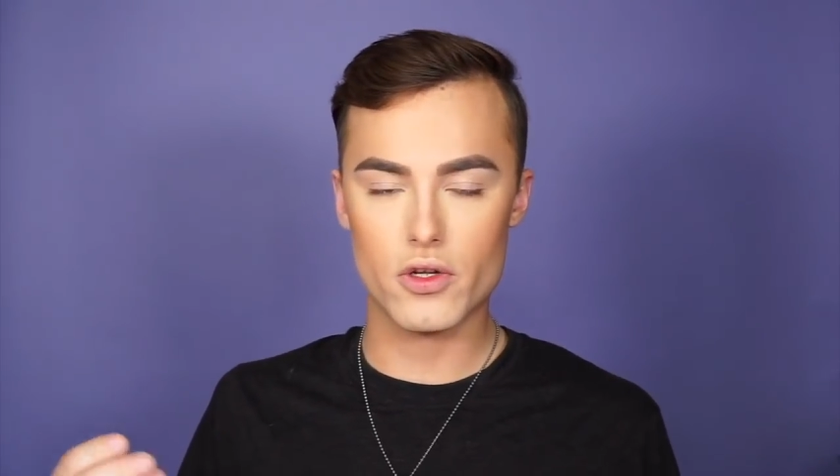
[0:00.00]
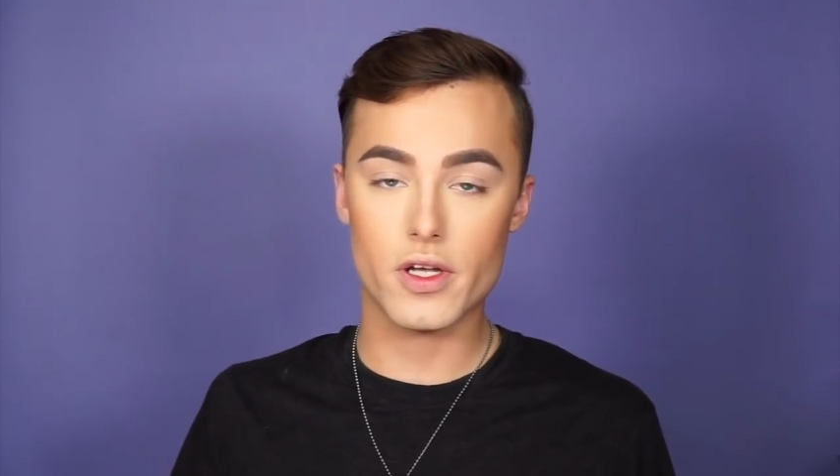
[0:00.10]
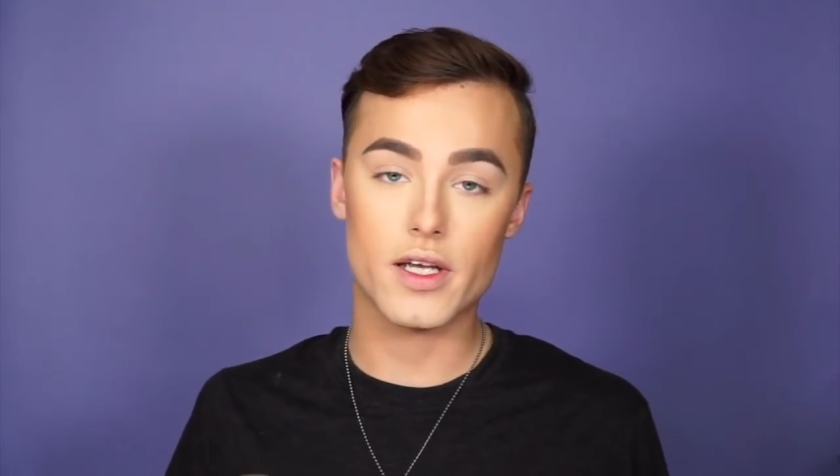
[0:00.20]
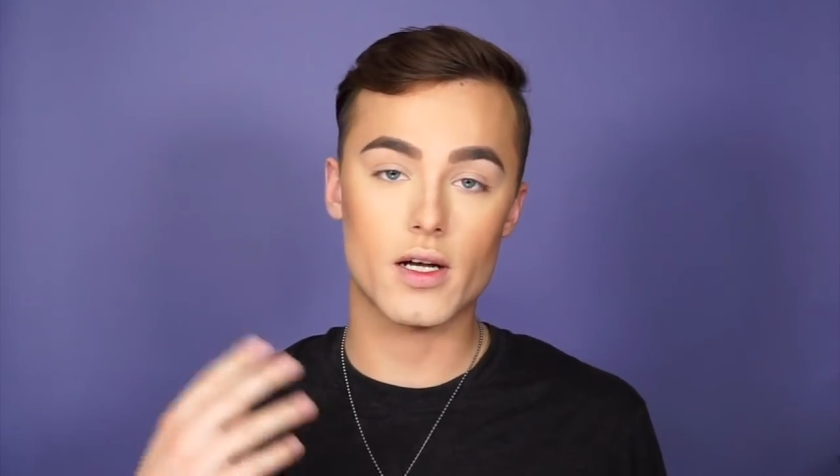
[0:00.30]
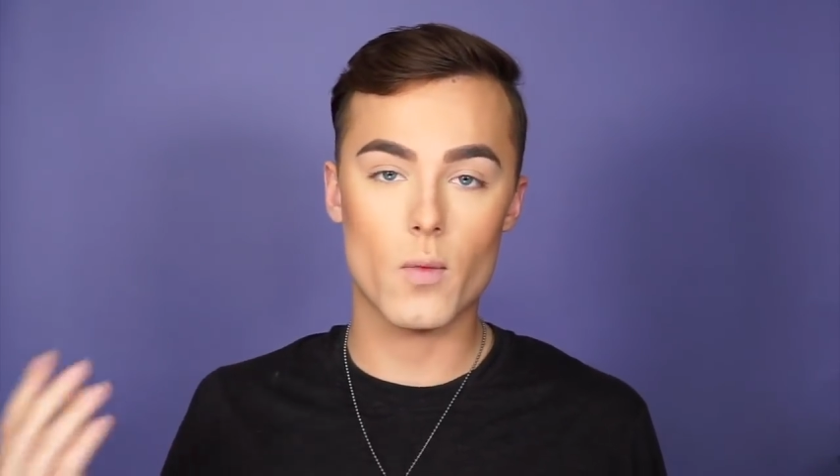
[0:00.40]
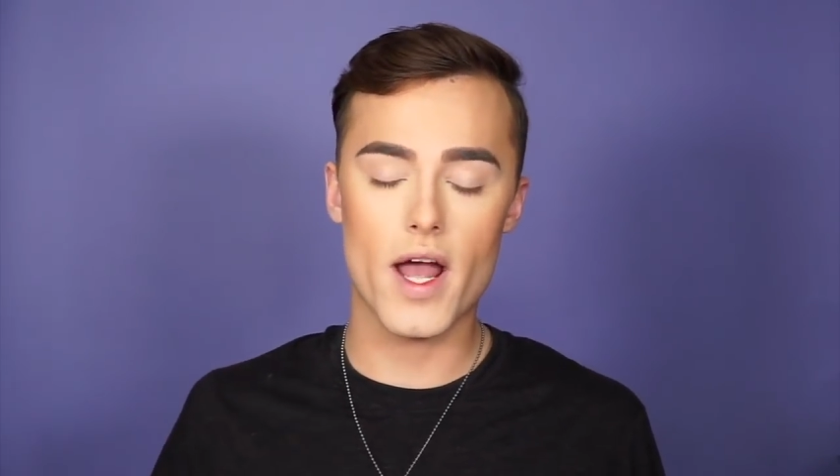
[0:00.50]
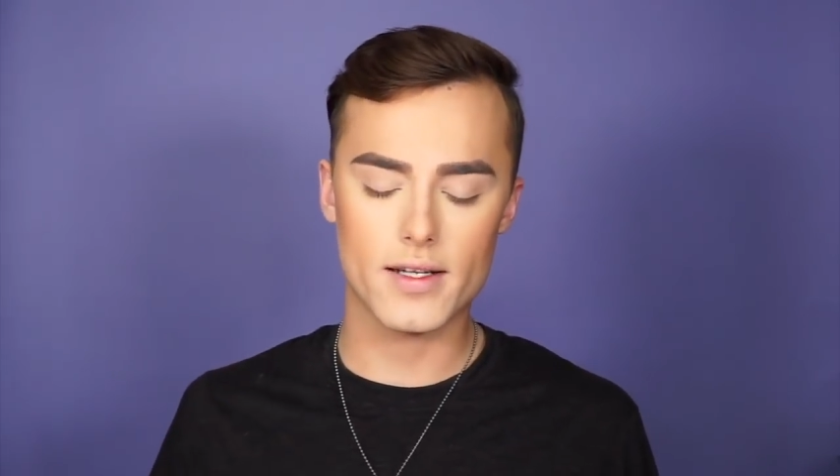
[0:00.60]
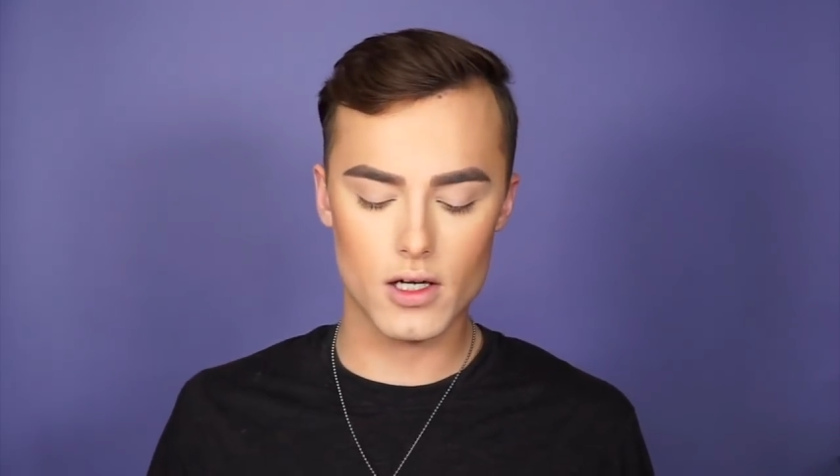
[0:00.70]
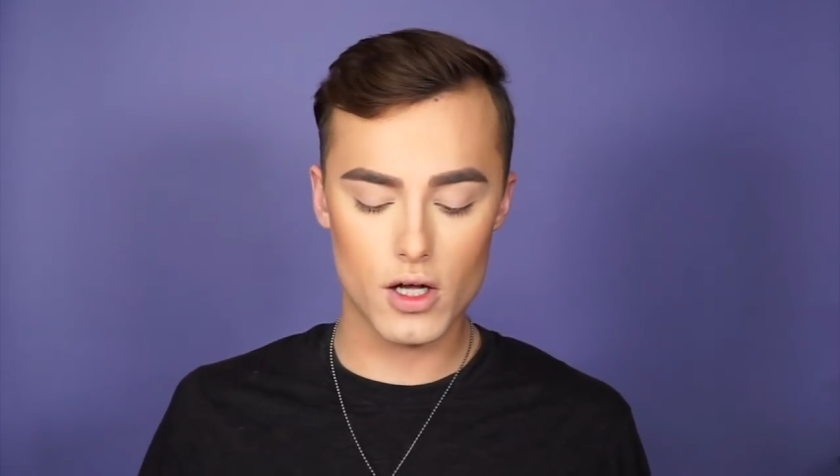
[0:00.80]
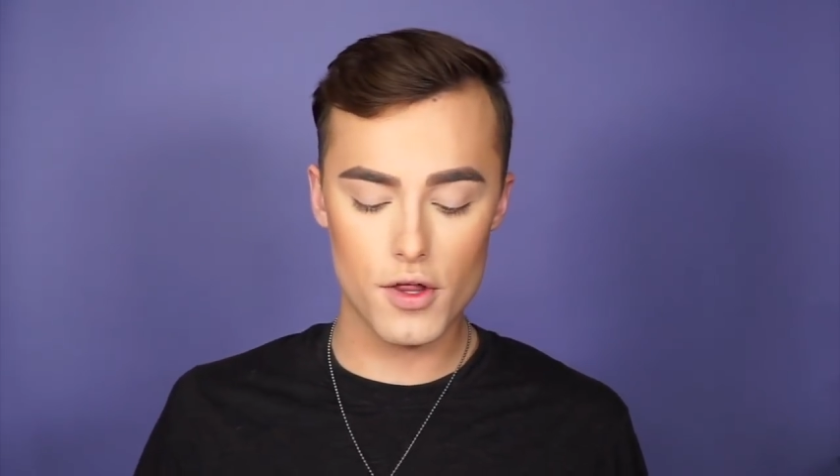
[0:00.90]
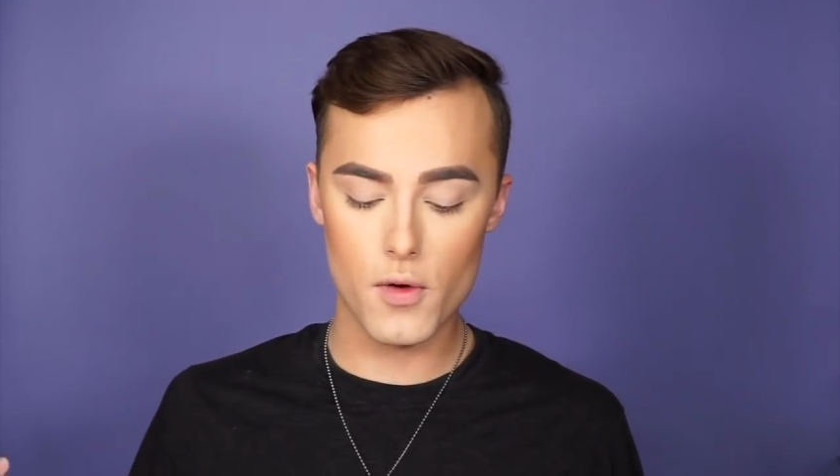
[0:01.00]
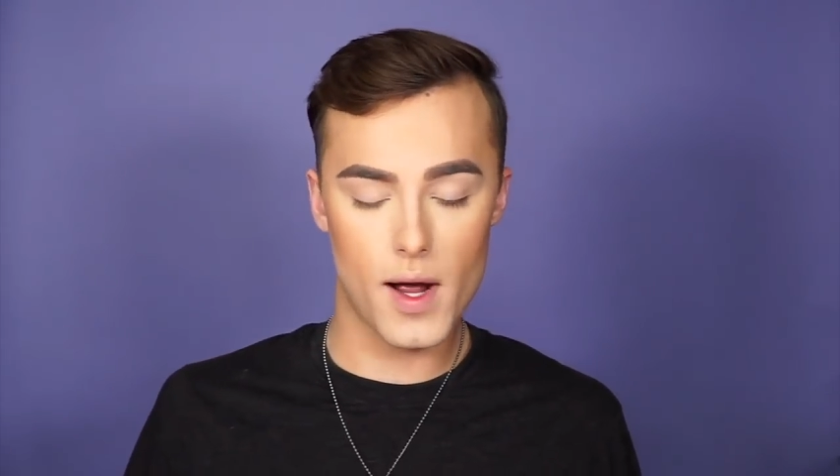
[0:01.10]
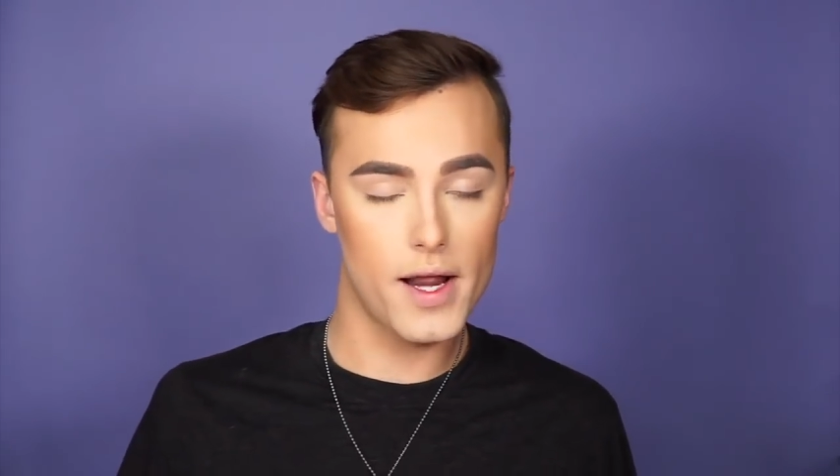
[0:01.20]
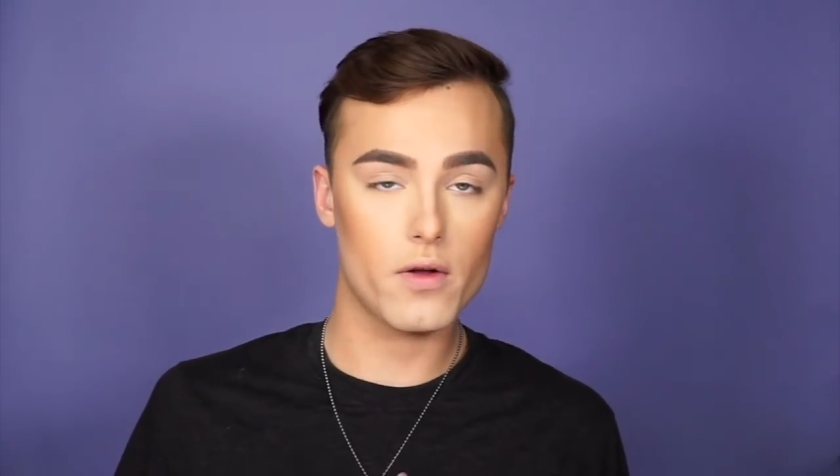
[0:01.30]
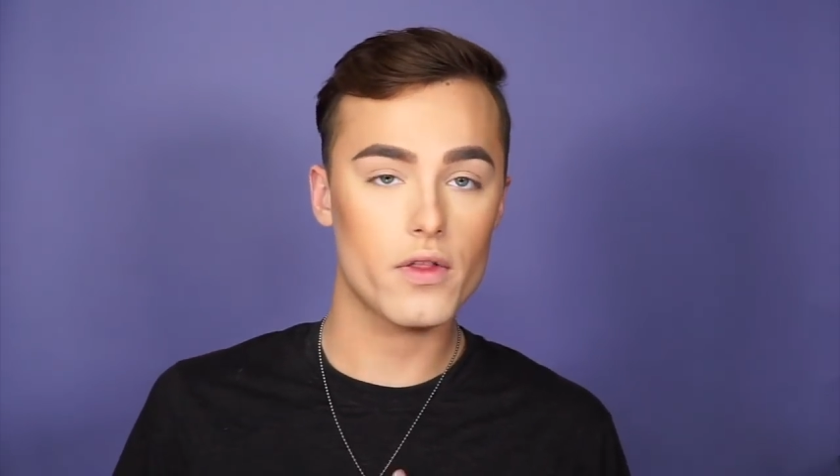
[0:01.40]
you can get them wet, although
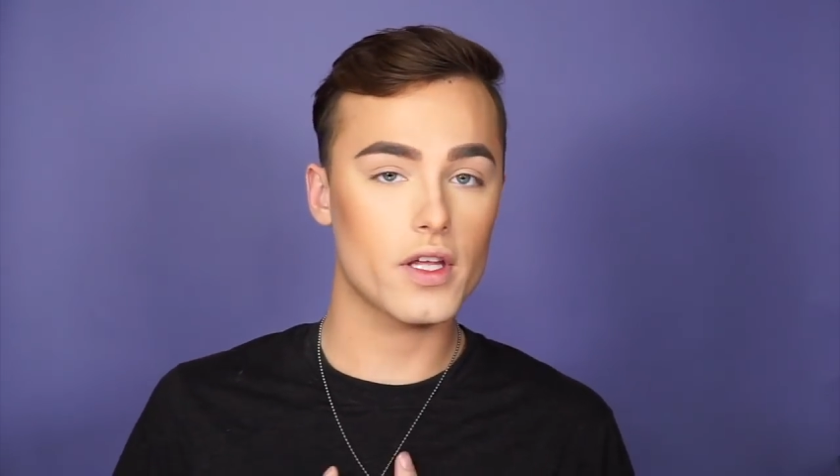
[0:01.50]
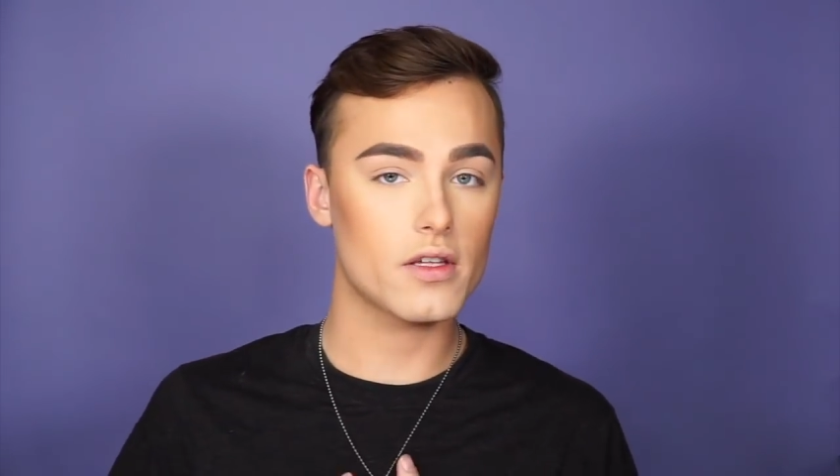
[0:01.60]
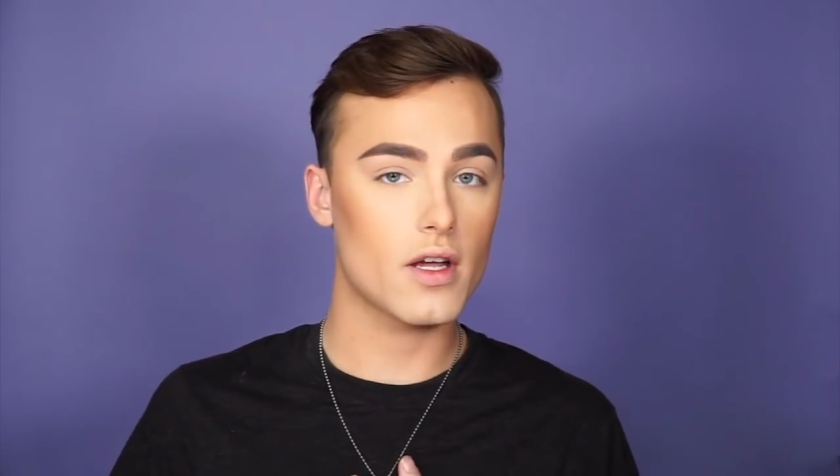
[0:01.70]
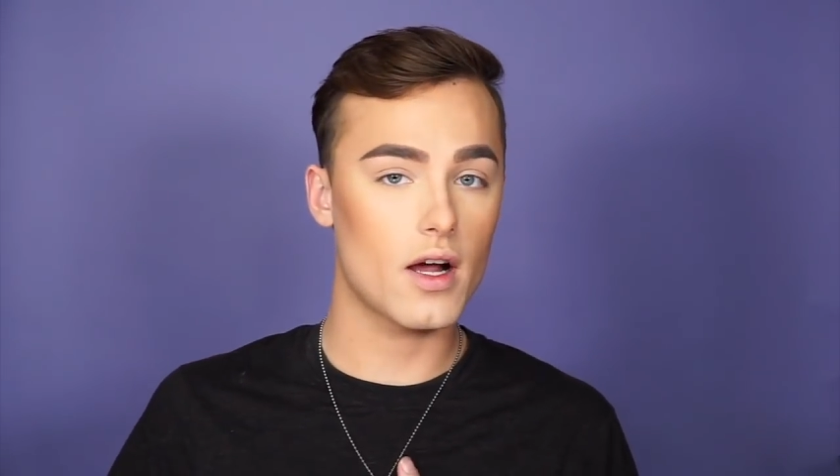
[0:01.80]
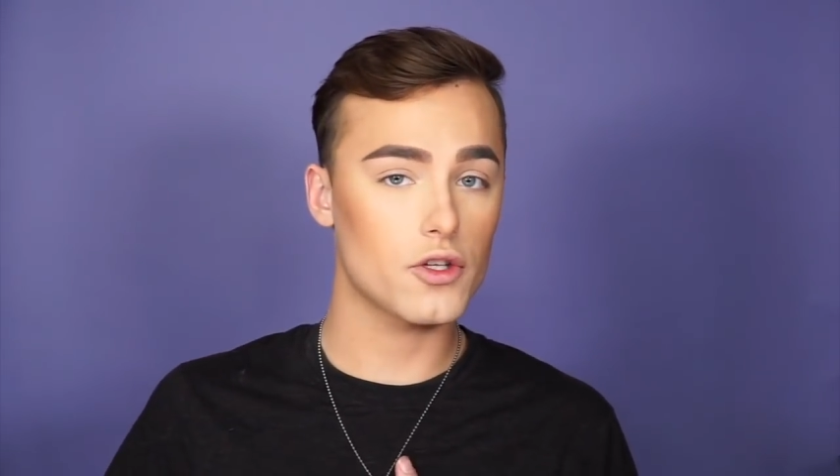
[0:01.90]
I don't think